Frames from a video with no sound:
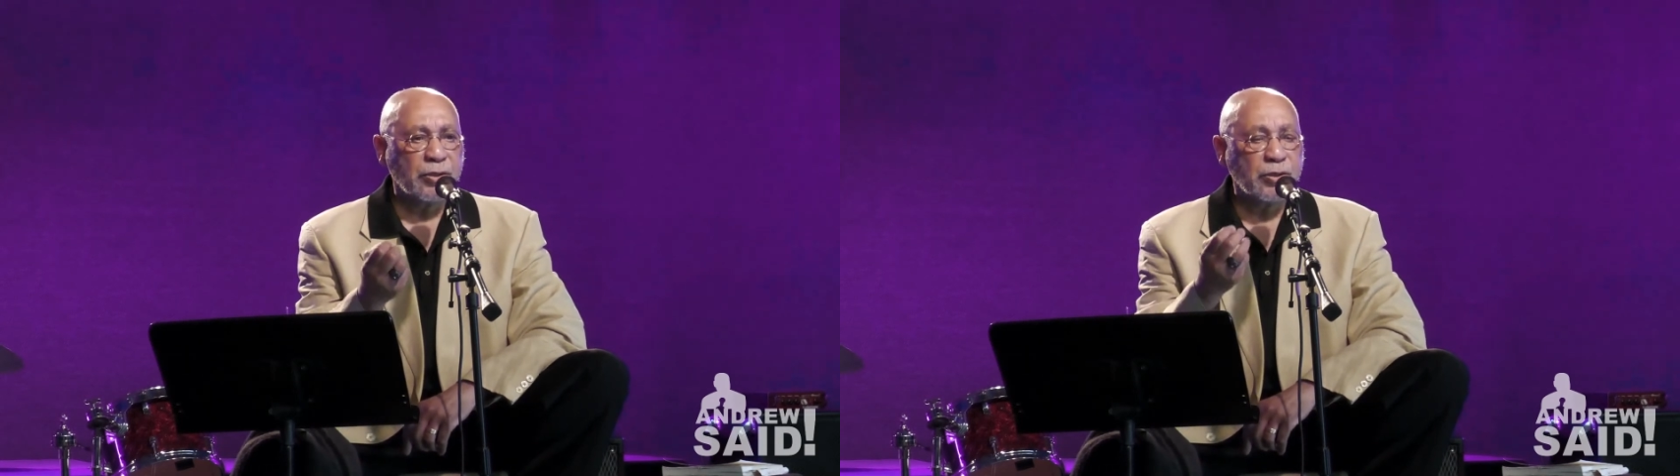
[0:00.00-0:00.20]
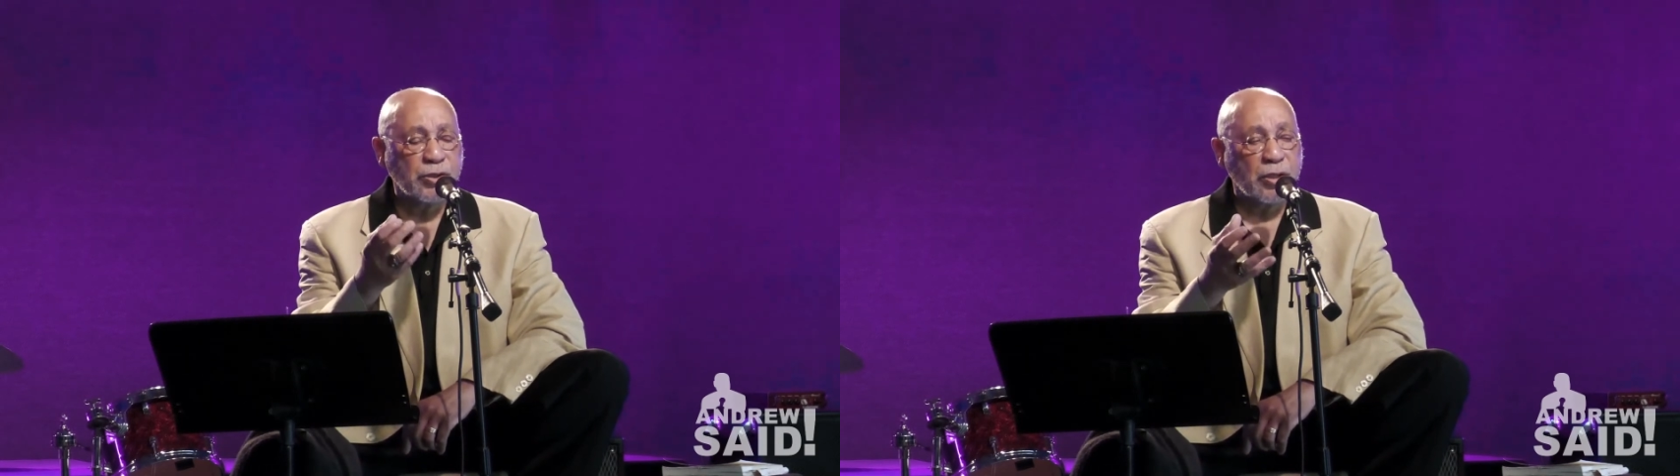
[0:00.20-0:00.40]

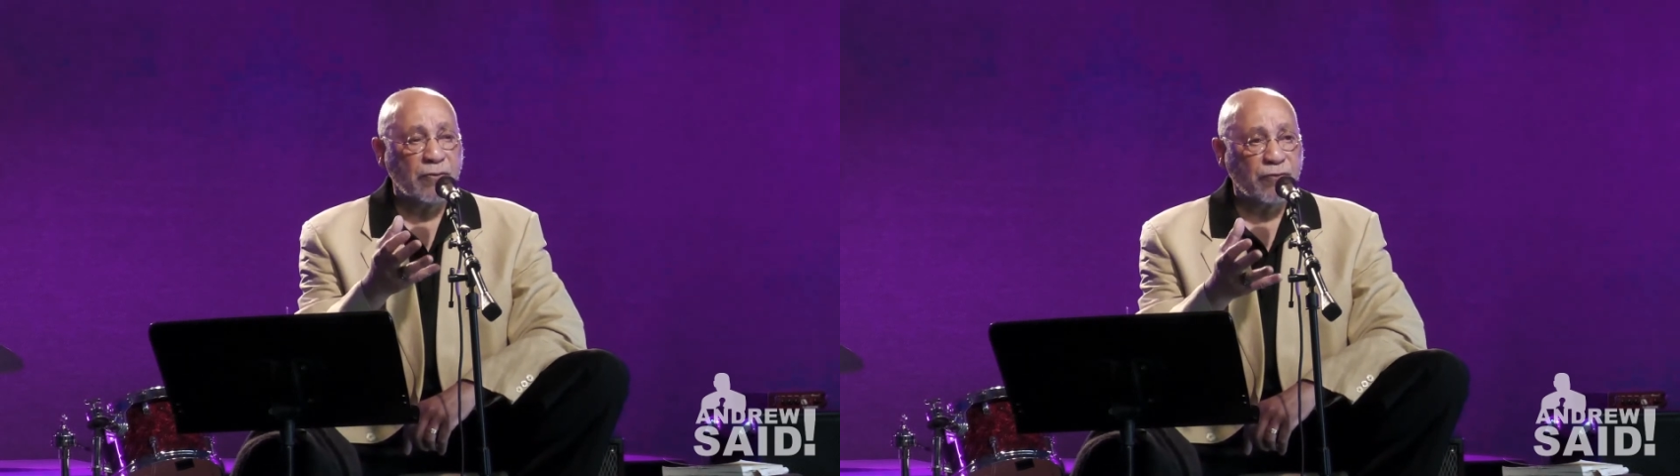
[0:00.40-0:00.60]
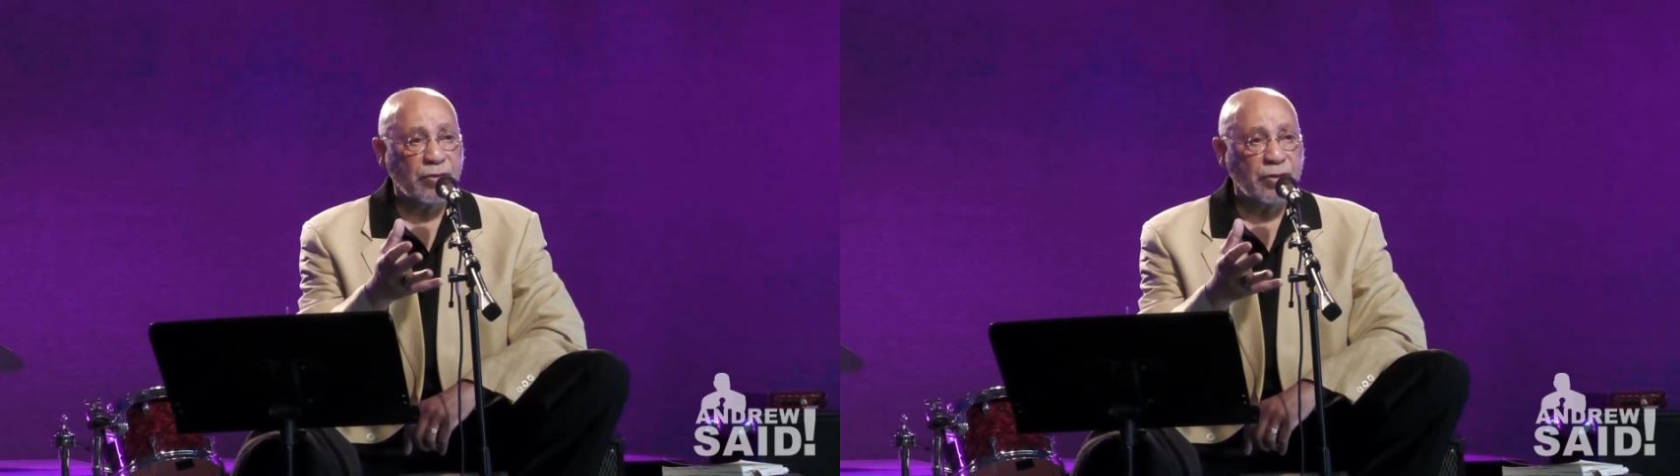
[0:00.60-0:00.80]

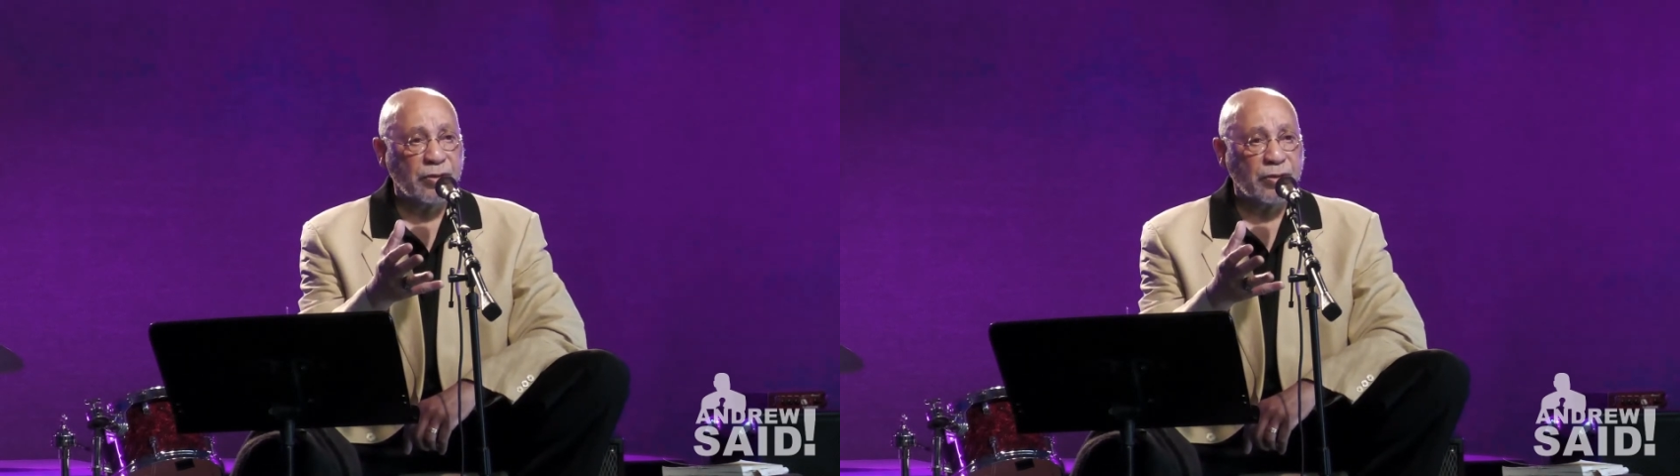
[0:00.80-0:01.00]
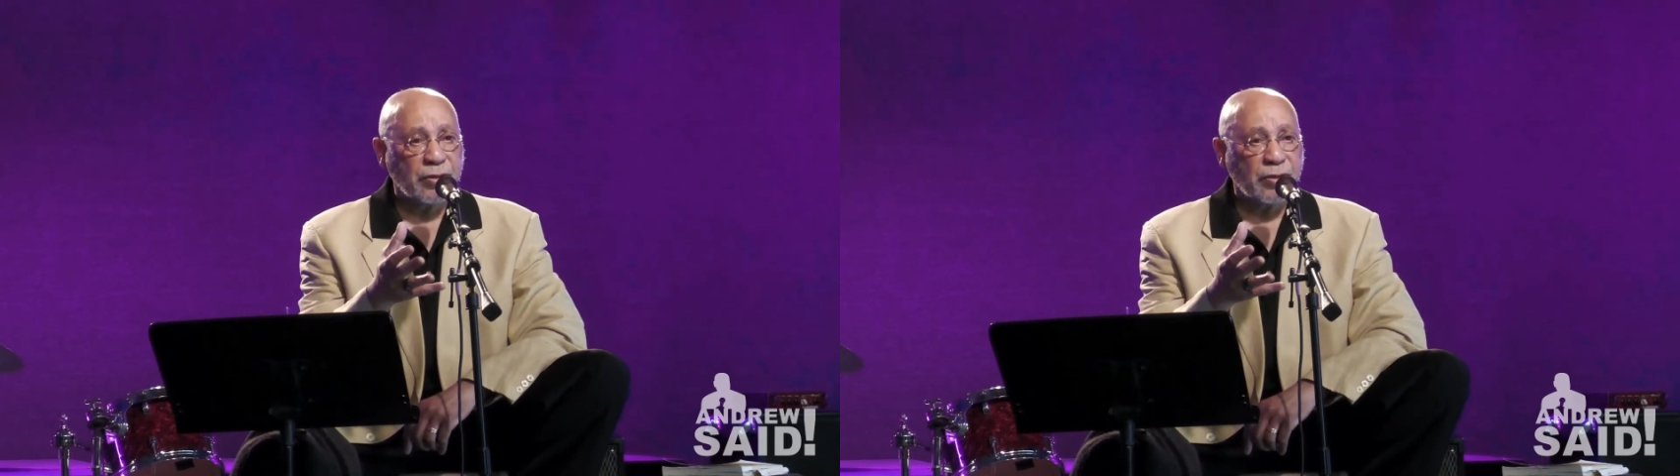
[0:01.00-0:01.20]
discovery
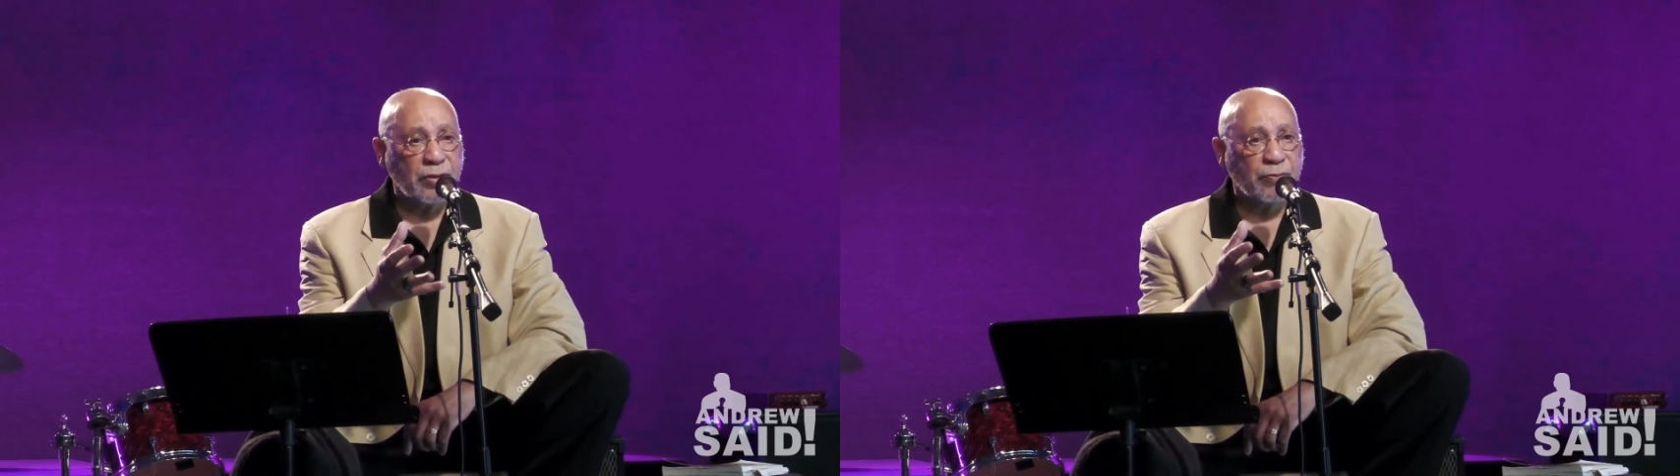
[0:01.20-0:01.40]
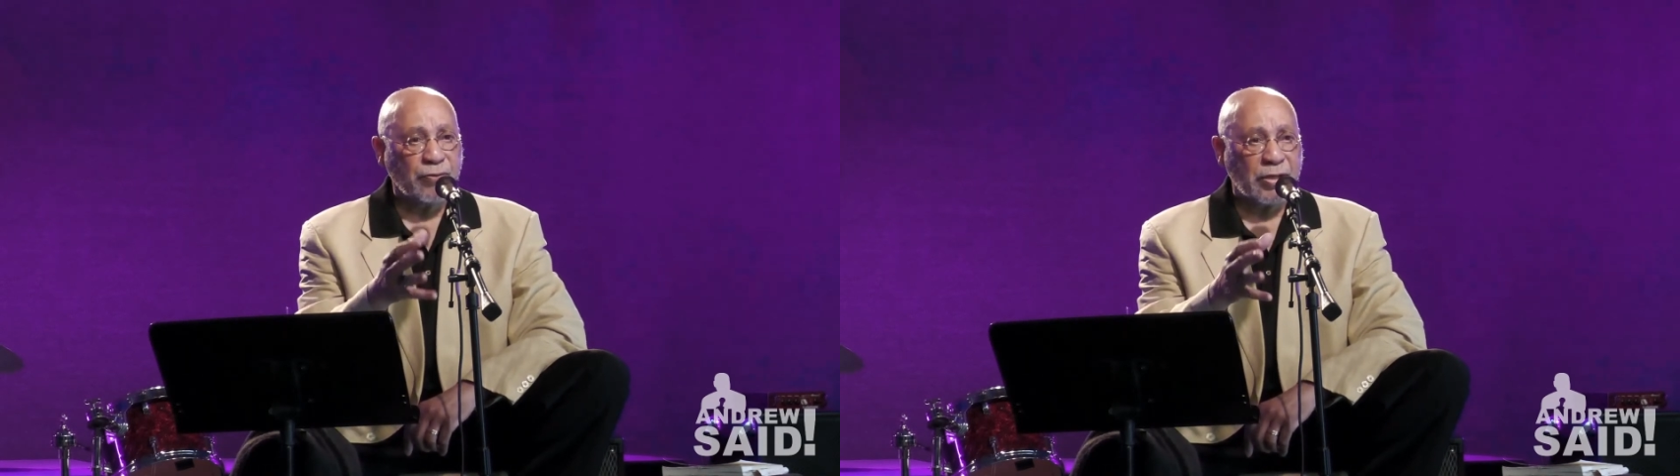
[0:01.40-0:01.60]

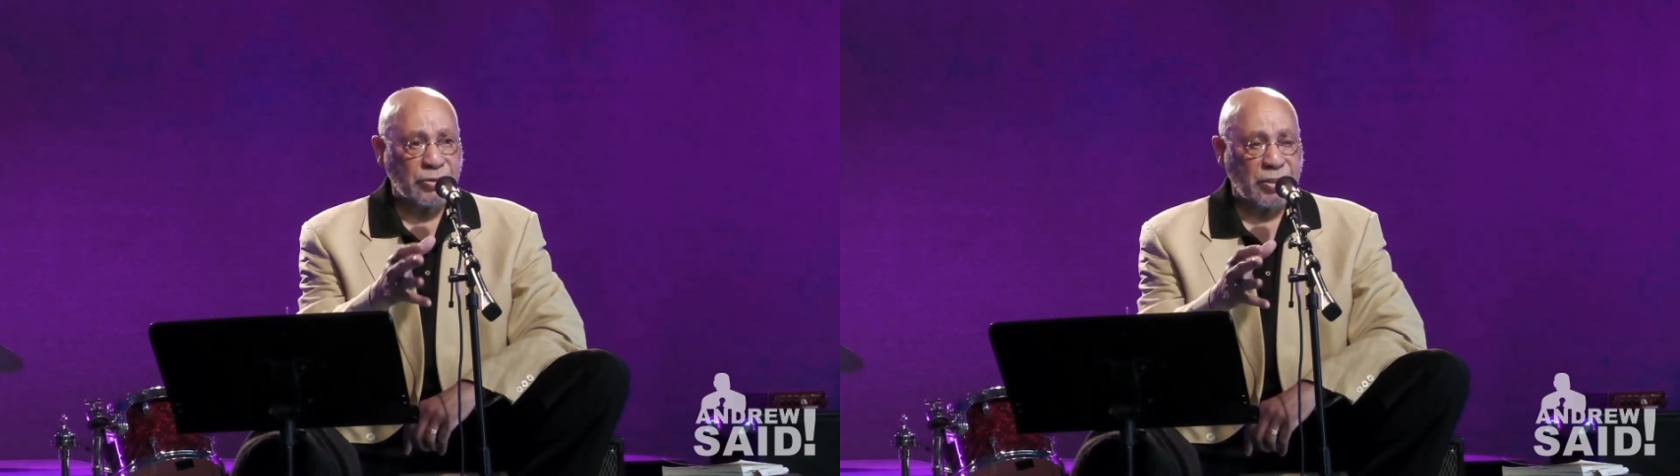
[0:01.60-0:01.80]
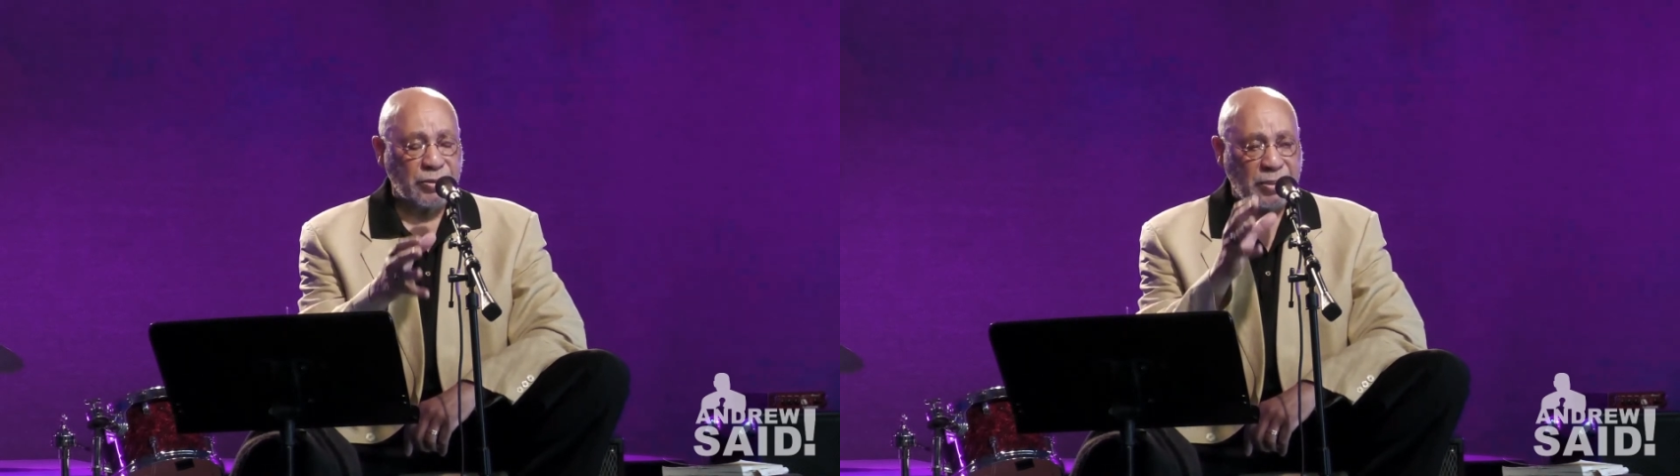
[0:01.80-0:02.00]

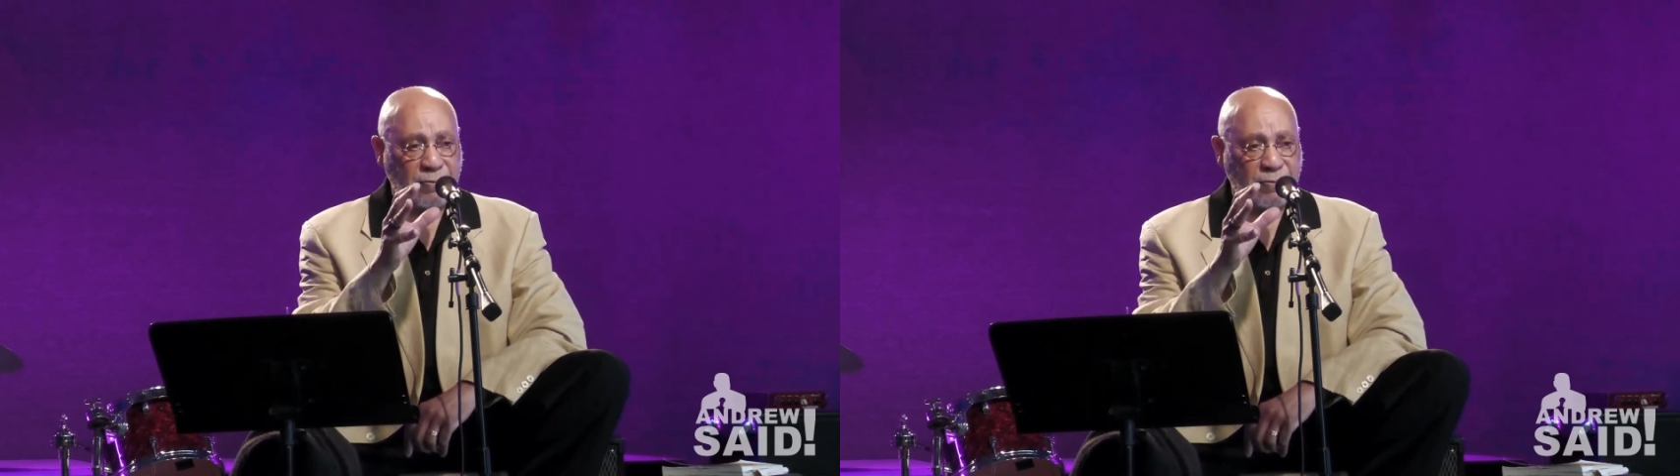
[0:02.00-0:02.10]
process.